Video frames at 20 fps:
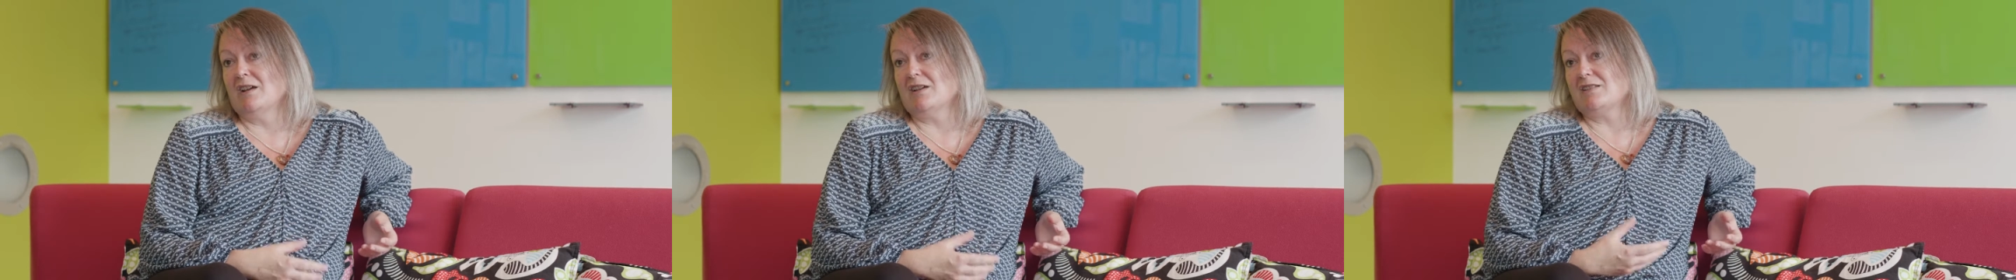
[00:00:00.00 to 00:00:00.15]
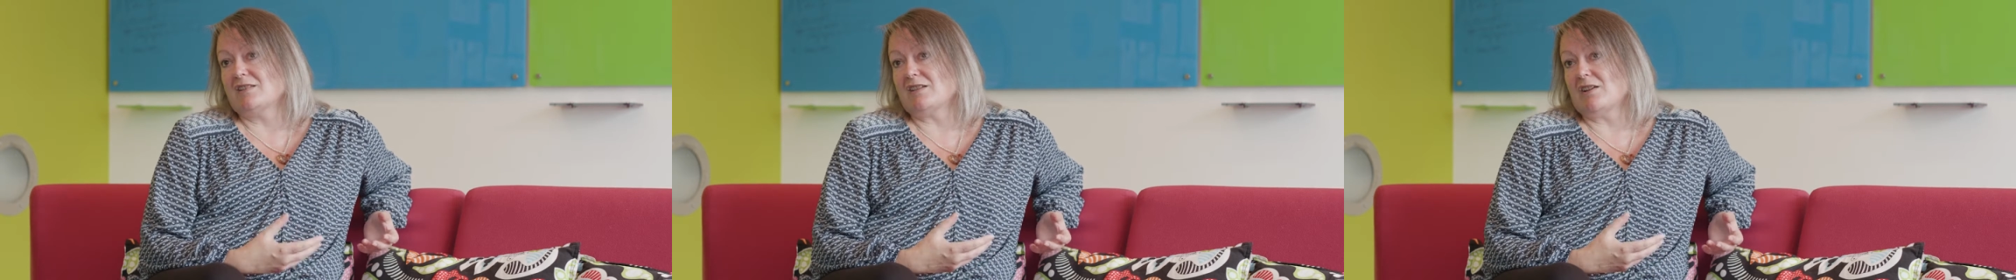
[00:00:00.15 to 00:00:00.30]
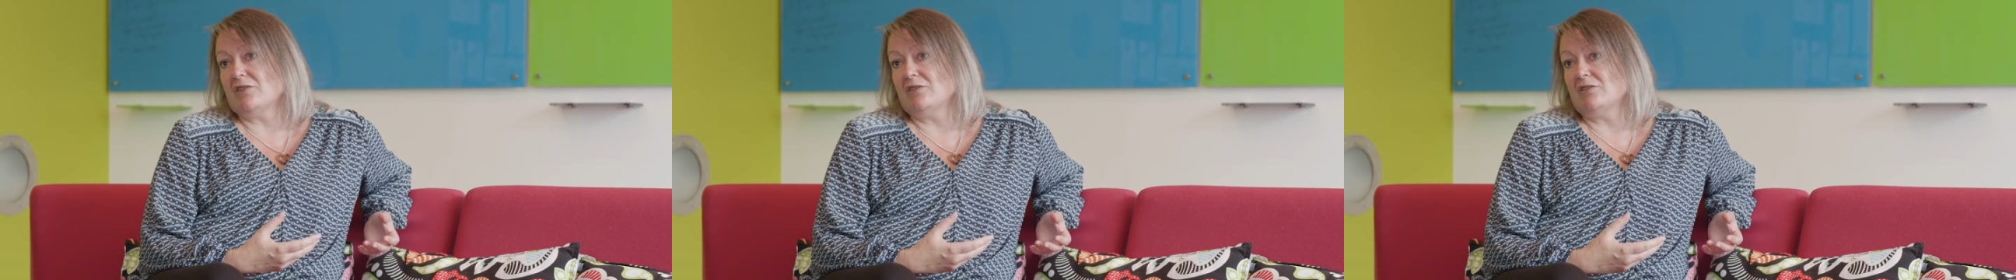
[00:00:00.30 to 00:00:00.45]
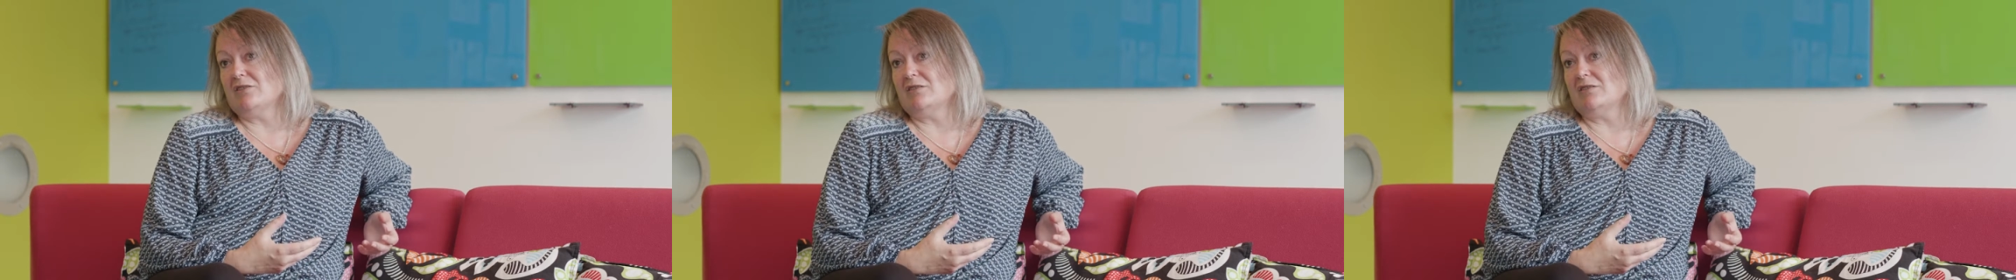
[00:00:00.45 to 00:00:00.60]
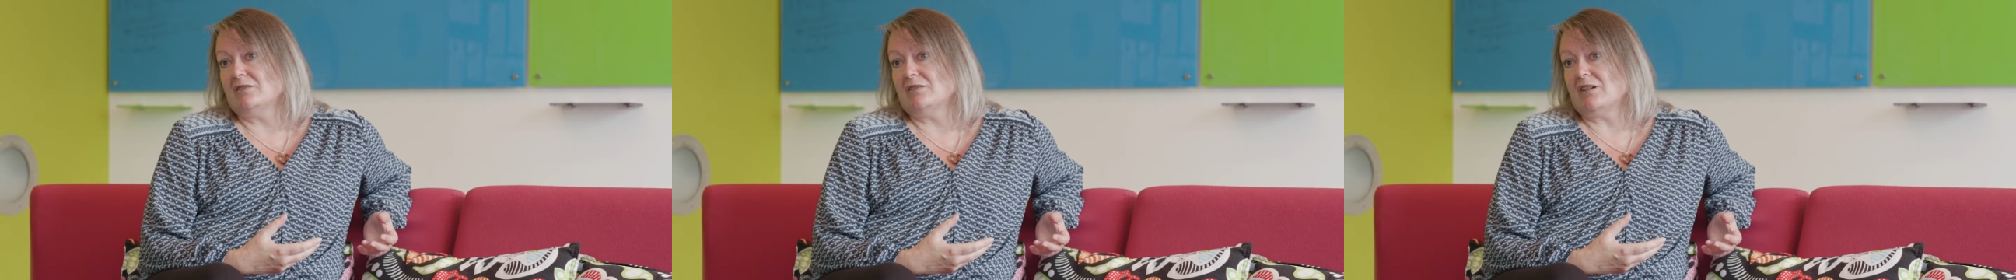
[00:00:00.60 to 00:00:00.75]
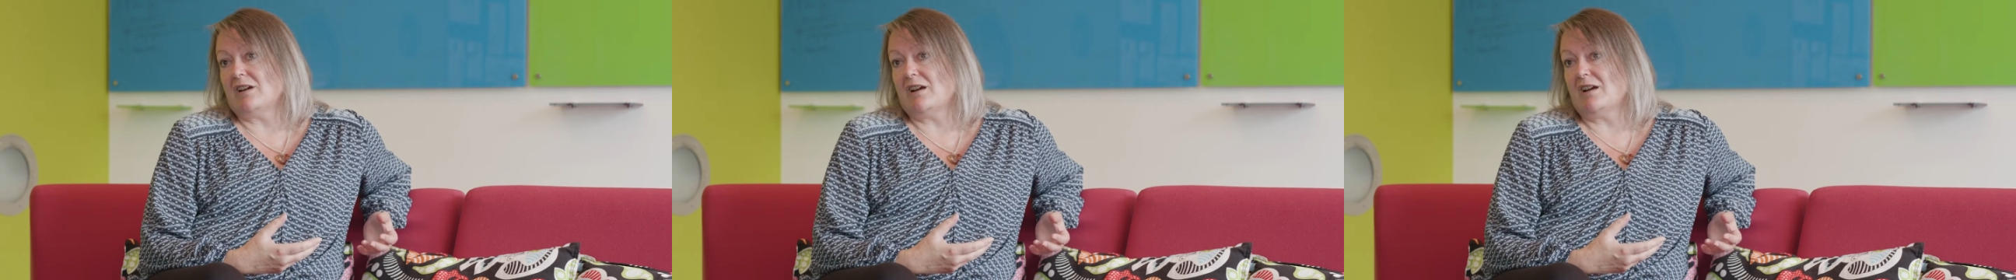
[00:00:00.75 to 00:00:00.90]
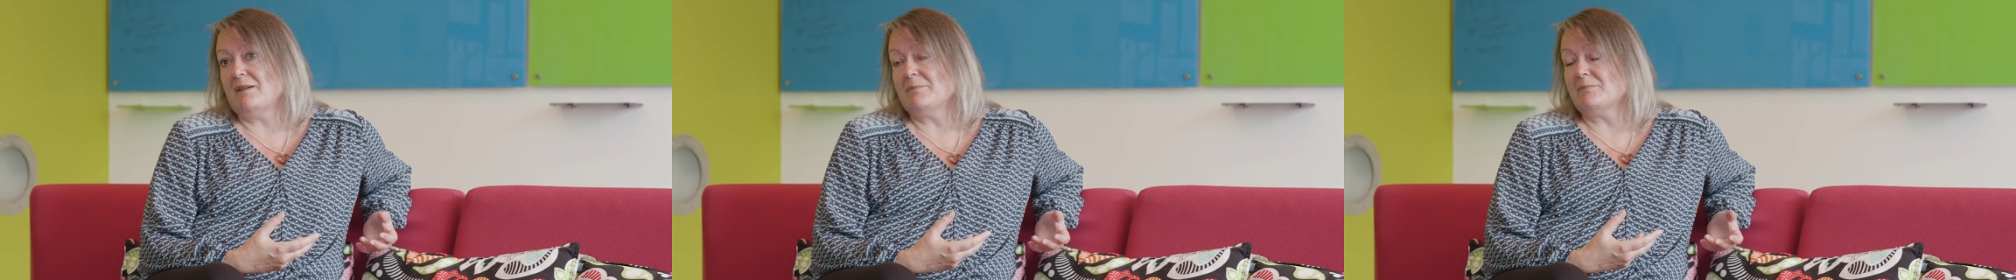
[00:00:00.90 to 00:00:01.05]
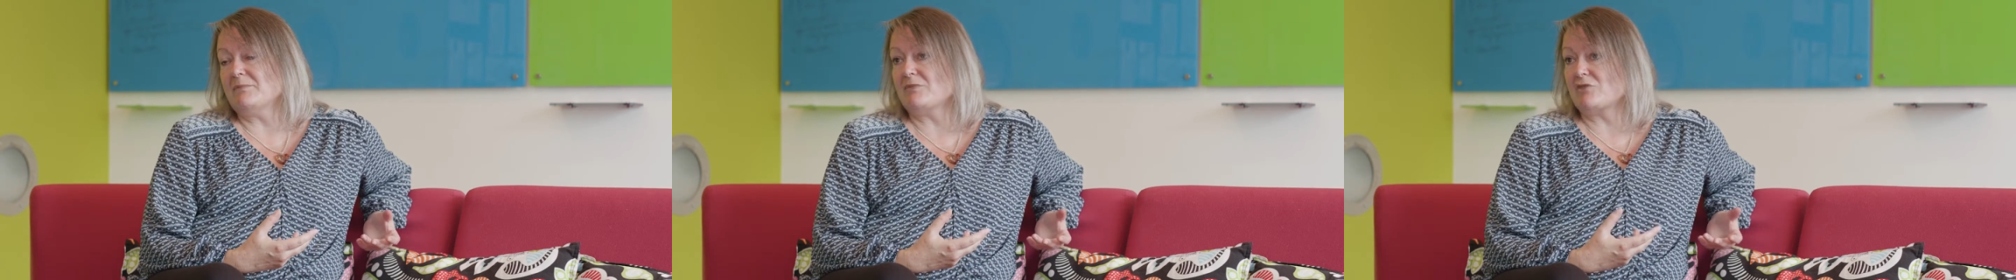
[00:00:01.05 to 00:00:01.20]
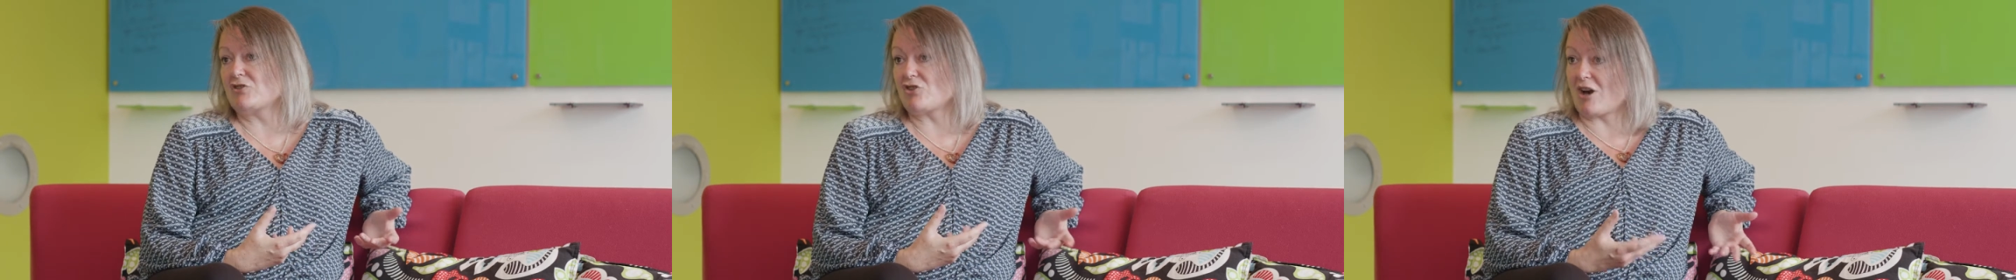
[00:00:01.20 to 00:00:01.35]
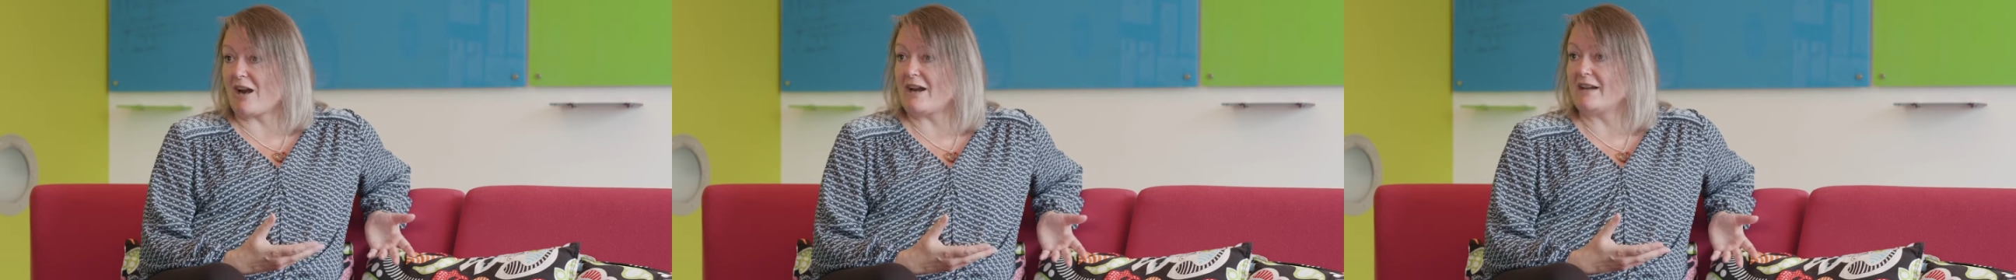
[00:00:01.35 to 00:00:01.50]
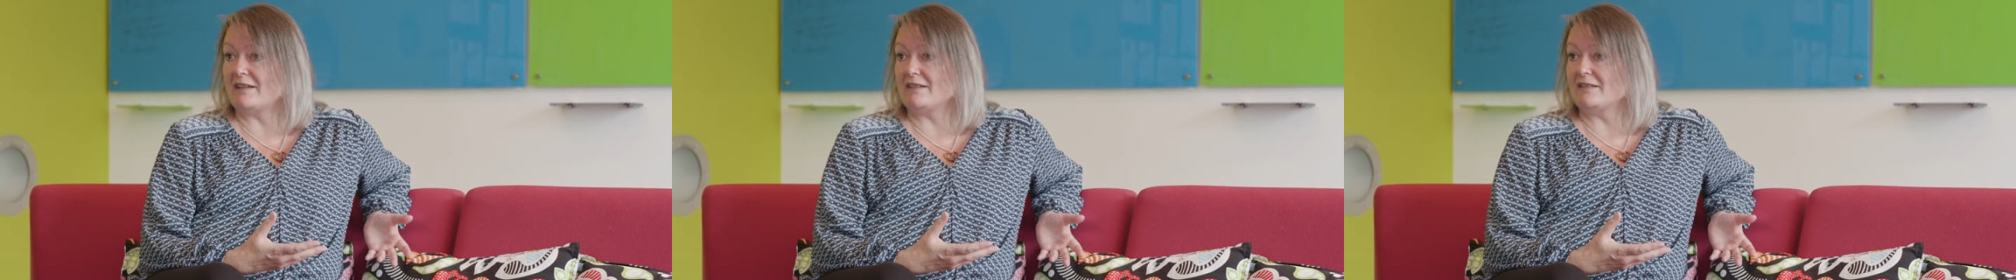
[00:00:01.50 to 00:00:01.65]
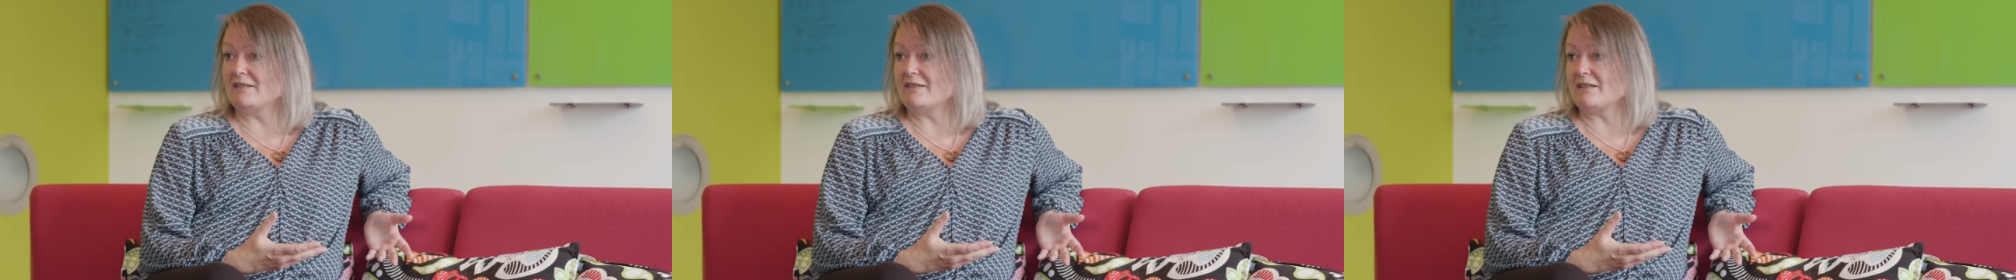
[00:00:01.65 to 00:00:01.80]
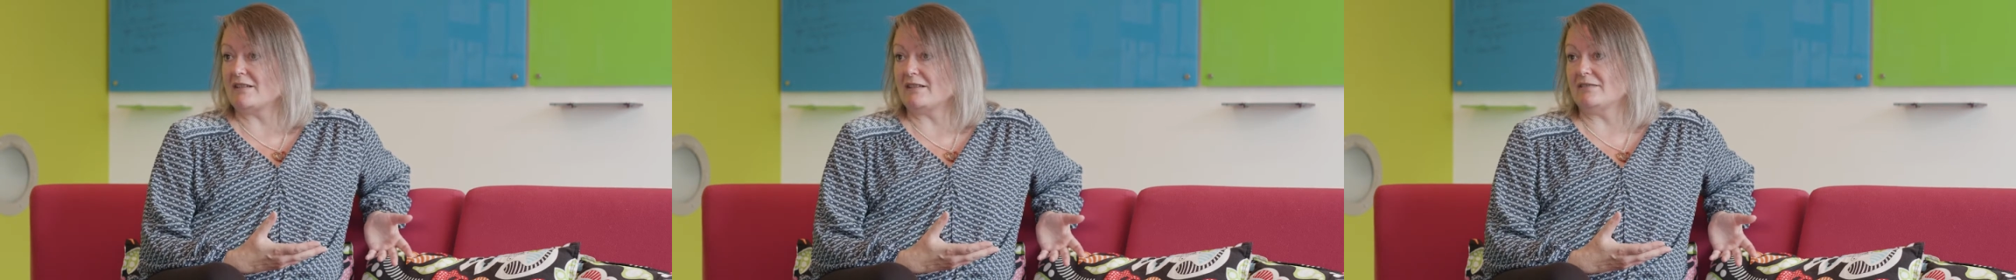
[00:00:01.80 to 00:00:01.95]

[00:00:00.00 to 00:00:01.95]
So I'm trained